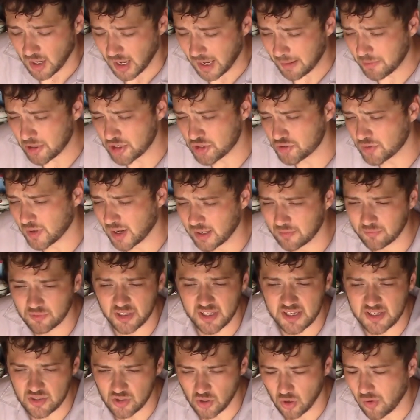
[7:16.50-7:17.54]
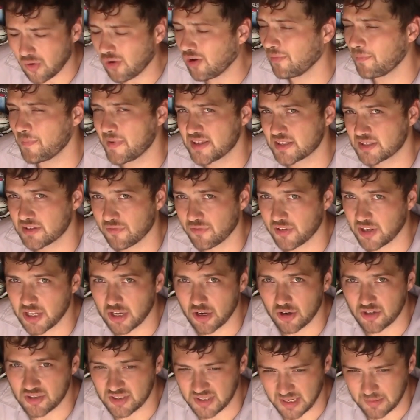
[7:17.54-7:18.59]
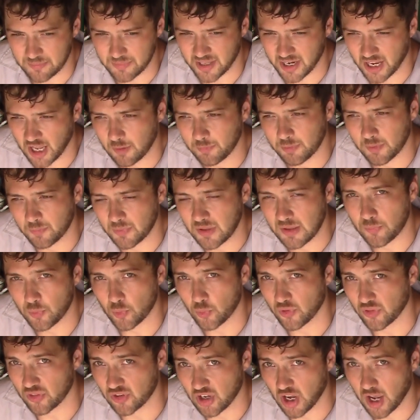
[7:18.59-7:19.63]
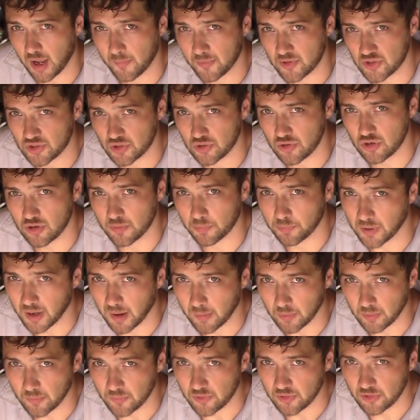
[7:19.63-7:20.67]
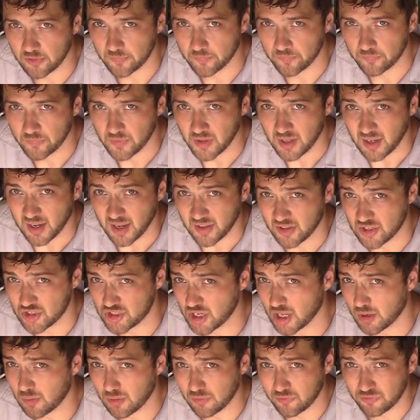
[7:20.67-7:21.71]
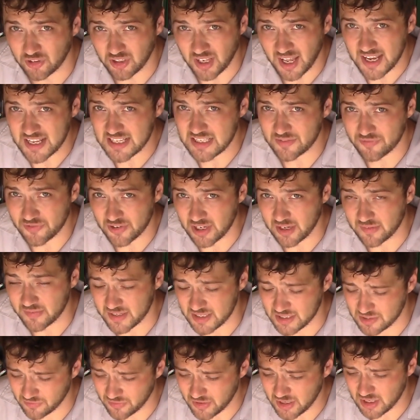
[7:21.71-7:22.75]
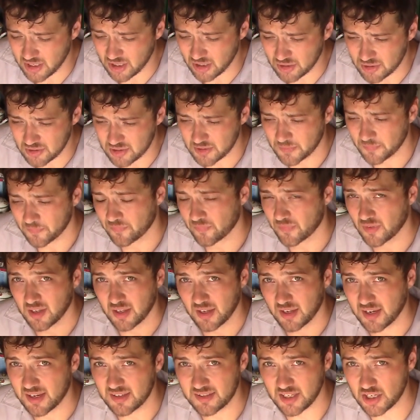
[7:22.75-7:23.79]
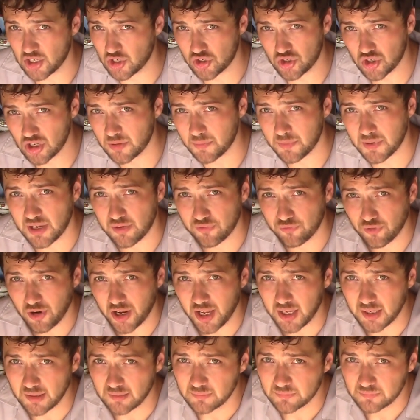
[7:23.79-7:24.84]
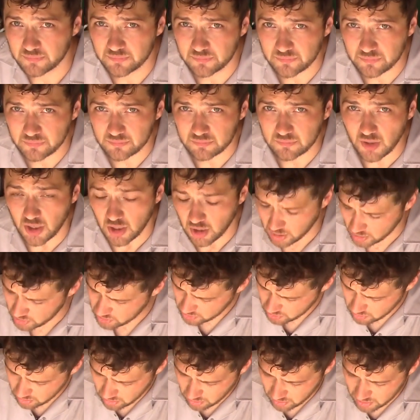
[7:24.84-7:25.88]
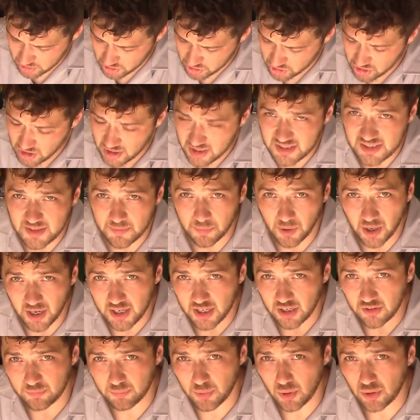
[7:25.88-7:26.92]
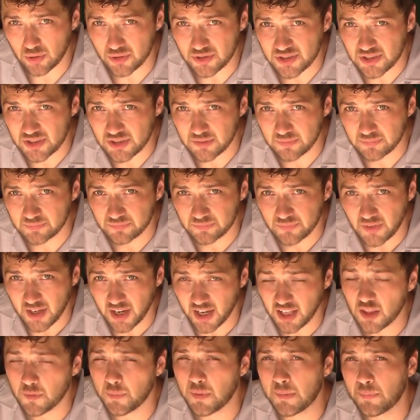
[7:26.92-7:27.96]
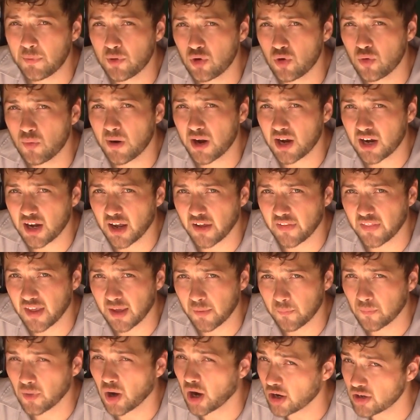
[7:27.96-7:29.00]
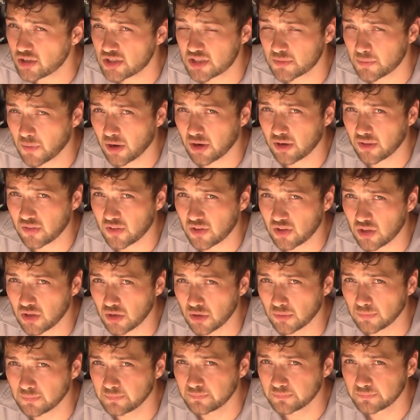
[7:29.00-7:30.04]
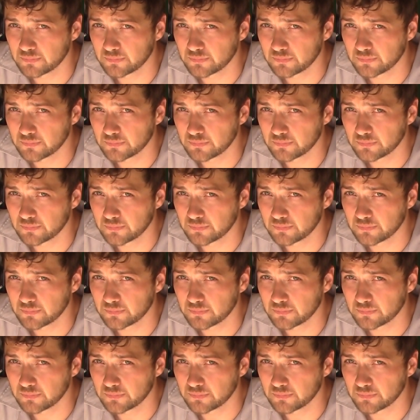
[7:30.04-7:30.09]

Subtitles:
I'm going to try and release a whole mess of videos aimed at helping people with common scooter problems. And the general philosophy of these videos is that you shouldn't be afraid. A scooter is just a bucket of bolts, and the people who work on them aren't smarter than you.